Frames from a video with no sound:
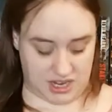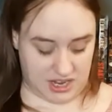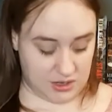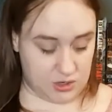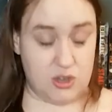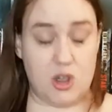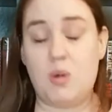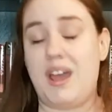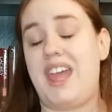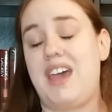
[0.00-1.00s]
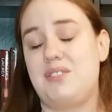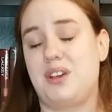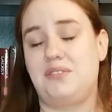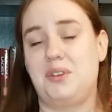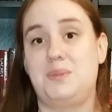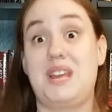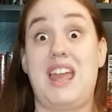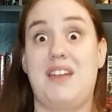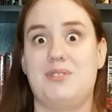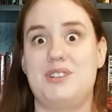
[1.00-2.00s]
No, I have not filmed
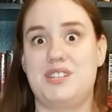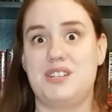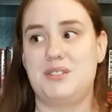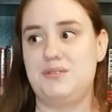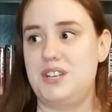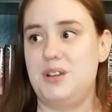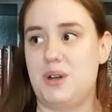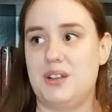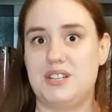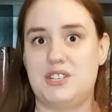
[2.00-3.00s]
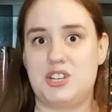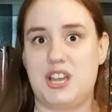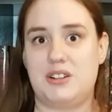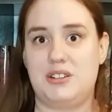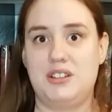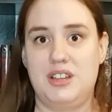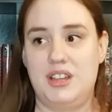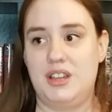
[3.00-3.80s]
every single video on this channel